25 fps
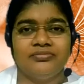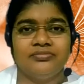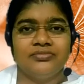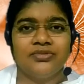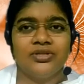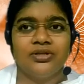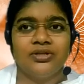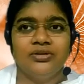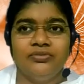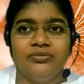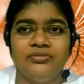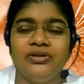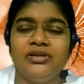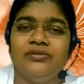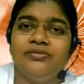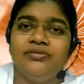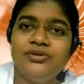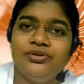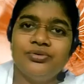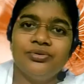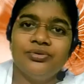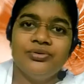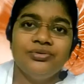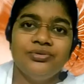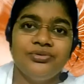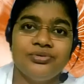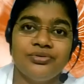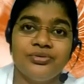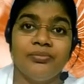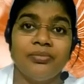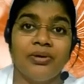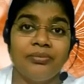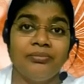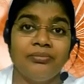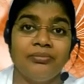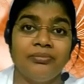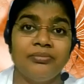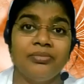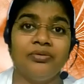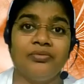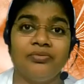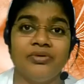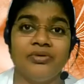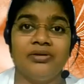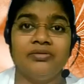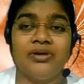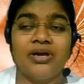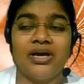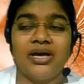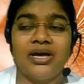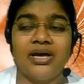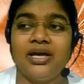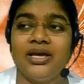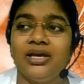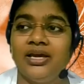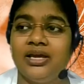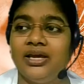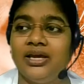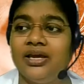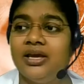Well, we don't remember when I